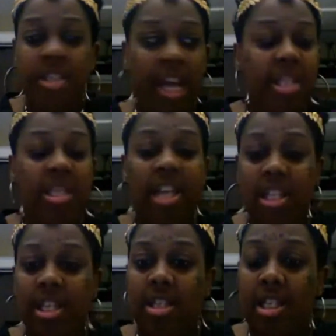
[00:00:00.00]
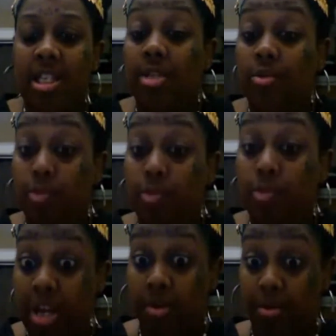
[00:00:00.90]
They think that this is
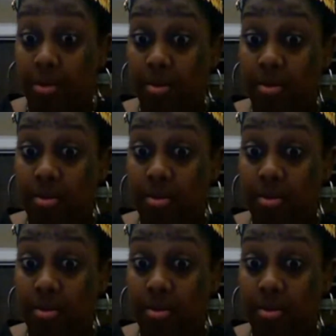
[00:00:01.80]
real.